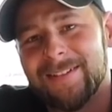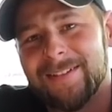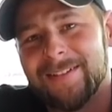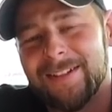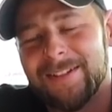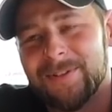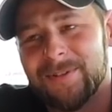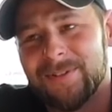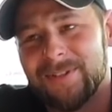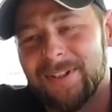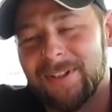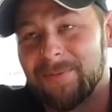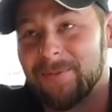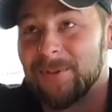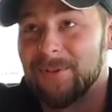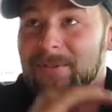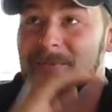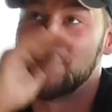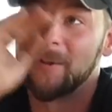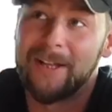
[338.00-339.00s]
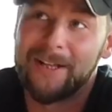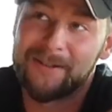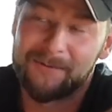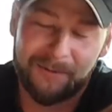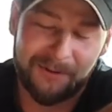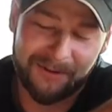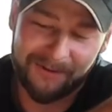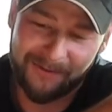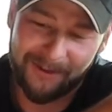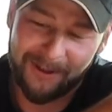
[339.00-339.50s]
Let's just say that's
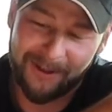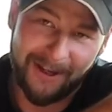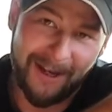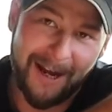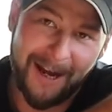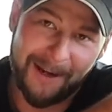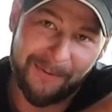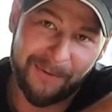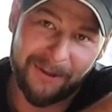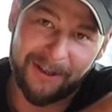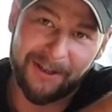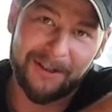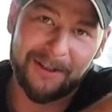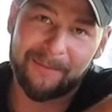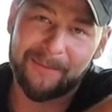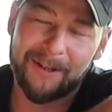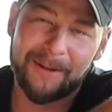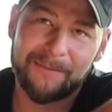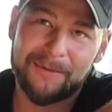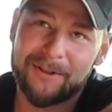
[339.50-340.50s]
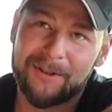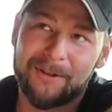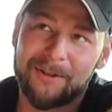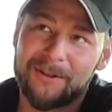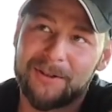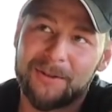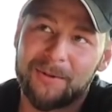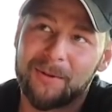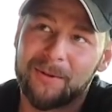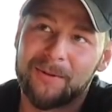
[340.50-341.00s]
with the very high peak. I'm sure
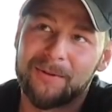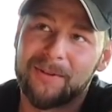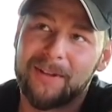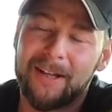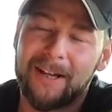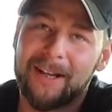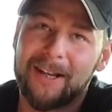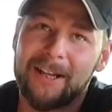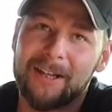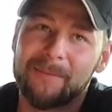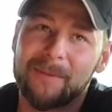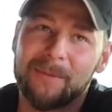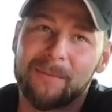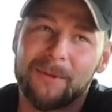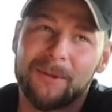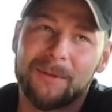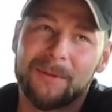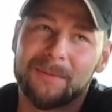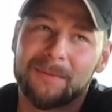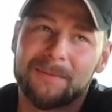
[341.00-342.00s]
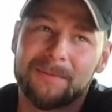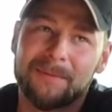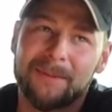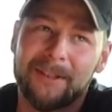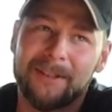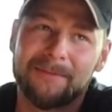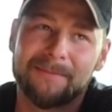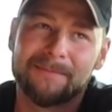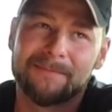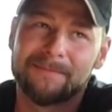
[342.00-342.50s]
it's shorter than that. I can't remember,
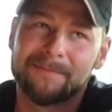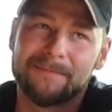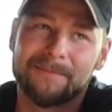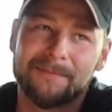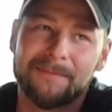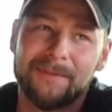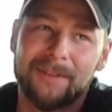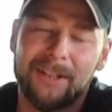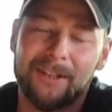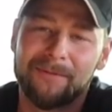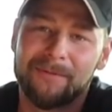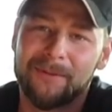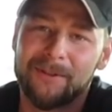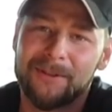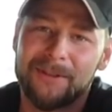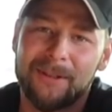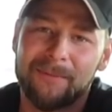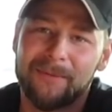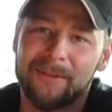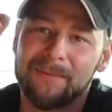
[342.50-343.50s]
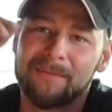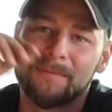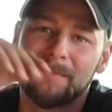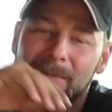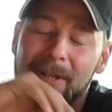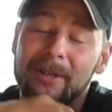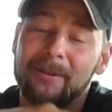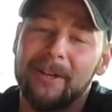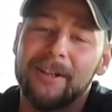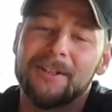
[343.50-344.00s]
like 10 foot something.
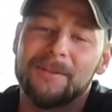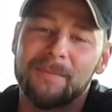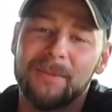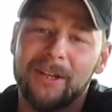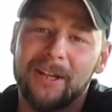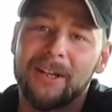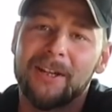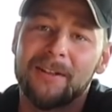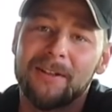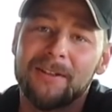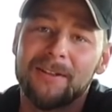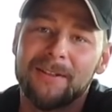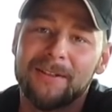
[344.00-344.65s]
Anyway, it's big.